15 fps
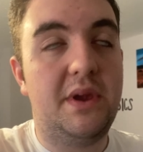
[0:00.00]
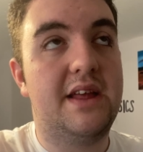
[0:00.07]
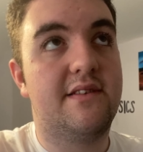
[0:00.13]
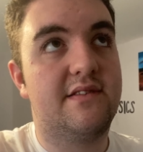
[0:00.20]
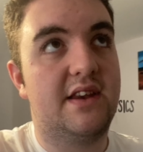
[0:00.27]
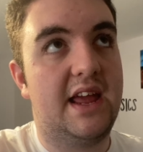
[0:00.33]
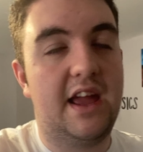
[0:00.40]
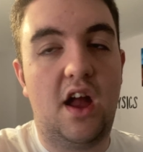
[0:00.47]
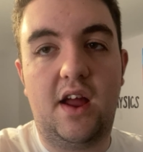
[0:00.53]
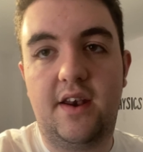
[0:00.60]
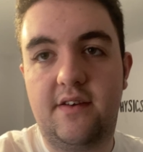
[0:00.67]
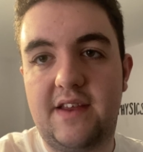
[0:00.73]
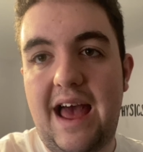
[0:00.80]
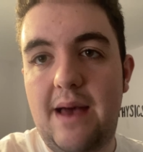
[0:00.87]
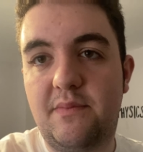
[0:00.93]
Instant Ink
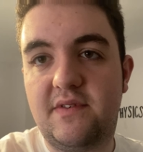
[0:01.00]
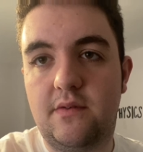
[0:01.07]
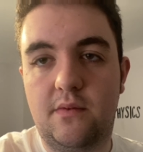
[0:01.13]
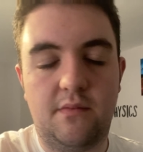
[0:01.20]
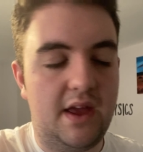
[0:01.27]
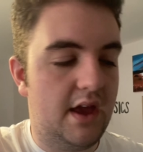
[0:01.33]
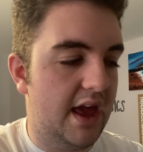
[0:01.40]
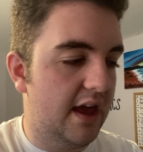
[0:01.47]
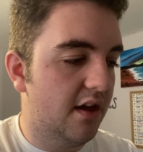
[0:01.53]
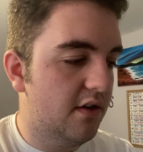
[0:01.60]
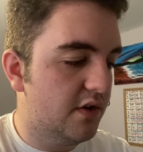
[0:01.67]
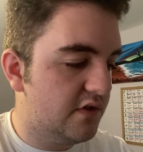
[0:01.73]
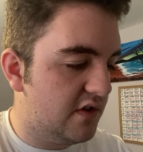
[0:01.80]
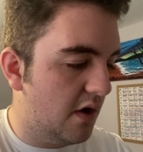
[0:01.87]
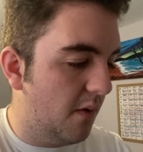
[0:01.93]
and Epson ink,
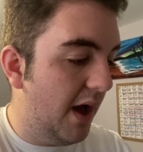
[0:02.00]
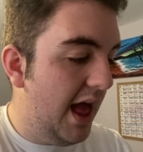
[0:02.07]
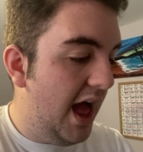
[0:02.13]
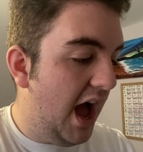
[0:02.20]
so